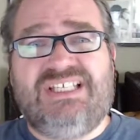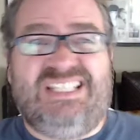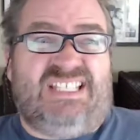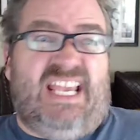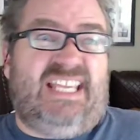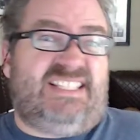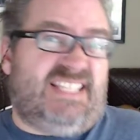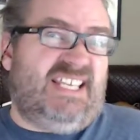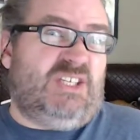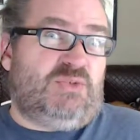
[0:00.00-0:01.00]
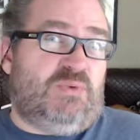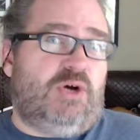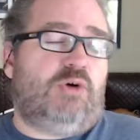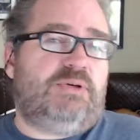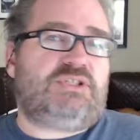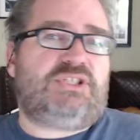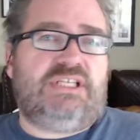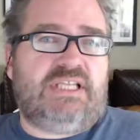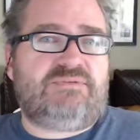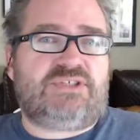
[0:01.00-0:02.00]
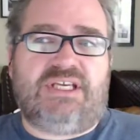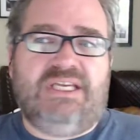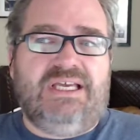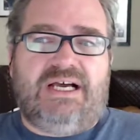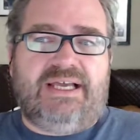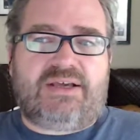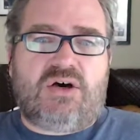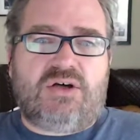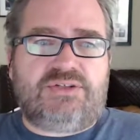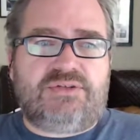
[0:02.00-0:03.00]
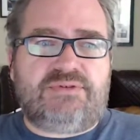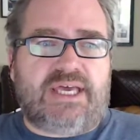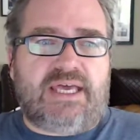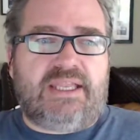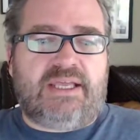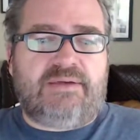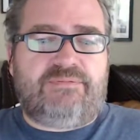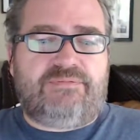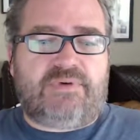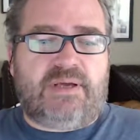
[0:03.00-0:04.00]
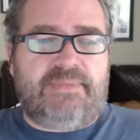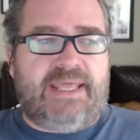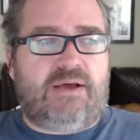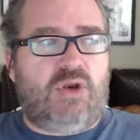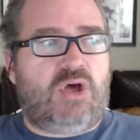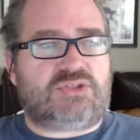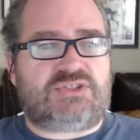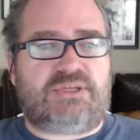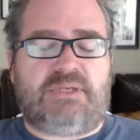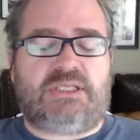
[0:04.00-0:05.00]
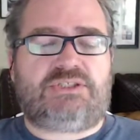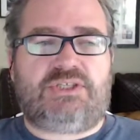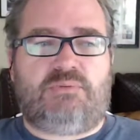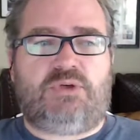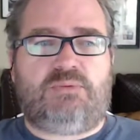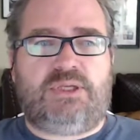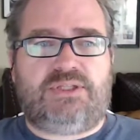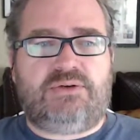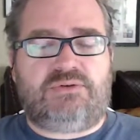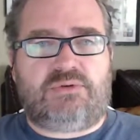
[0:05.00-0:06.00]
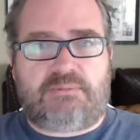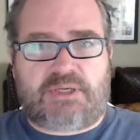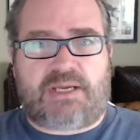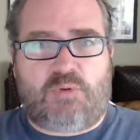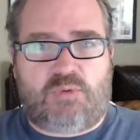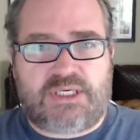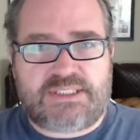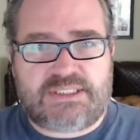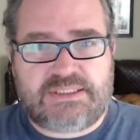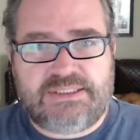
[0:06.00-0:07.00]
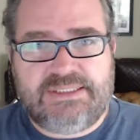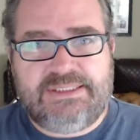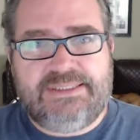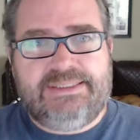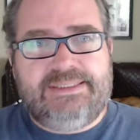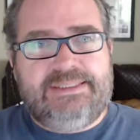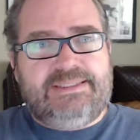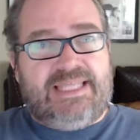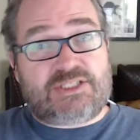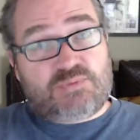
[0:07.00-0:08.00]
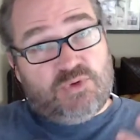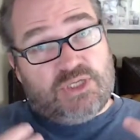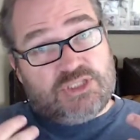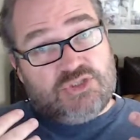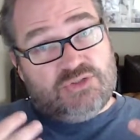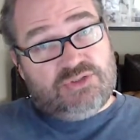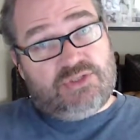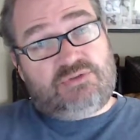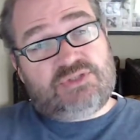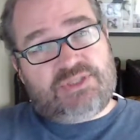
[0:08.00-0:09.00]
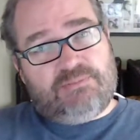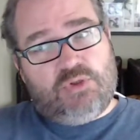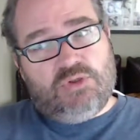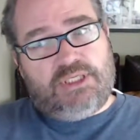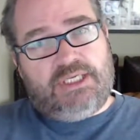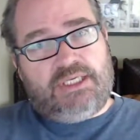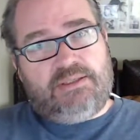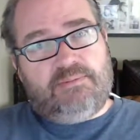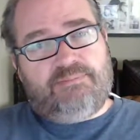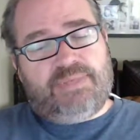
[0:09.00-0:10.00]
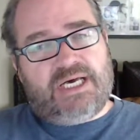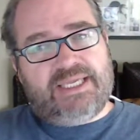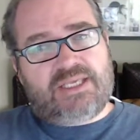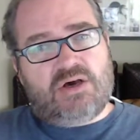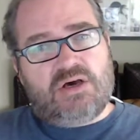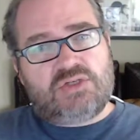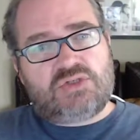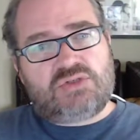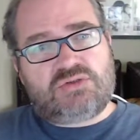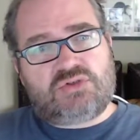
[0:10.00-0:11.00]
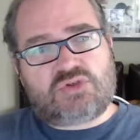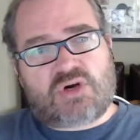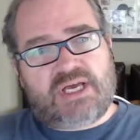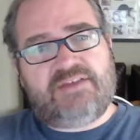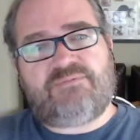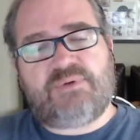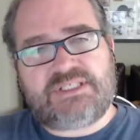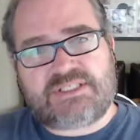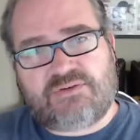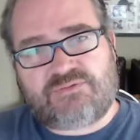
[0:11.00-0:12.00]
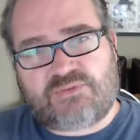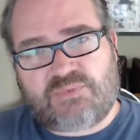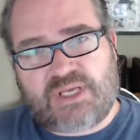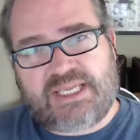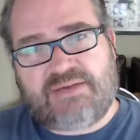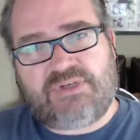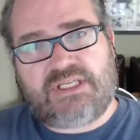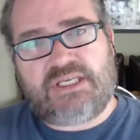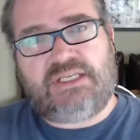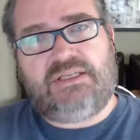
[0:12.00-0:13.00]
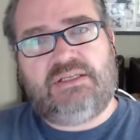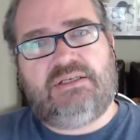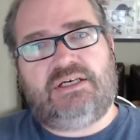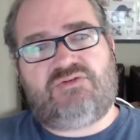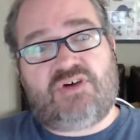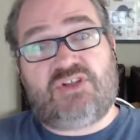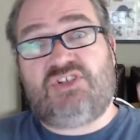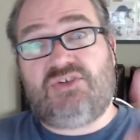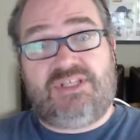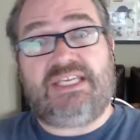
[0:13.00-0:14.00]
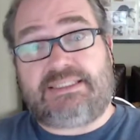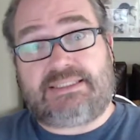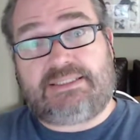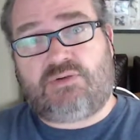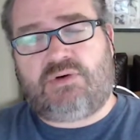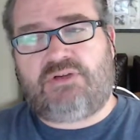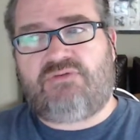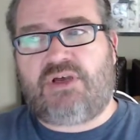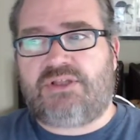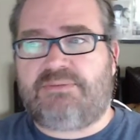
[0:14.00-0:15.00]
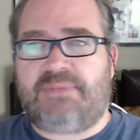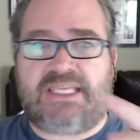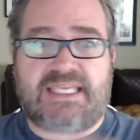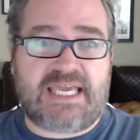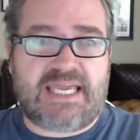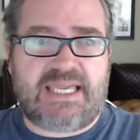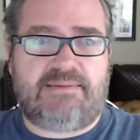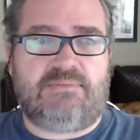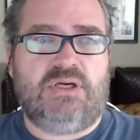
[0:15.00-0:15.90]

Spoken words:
She hates it as well, but she loves it. I can't do that. And I'm now lost. I'm like, shit, what do I do? Do I become a writer? That's what I should do because I'm good at it. But I can't drive myself to write every day. I'd rather do this, or I'd rather make a game,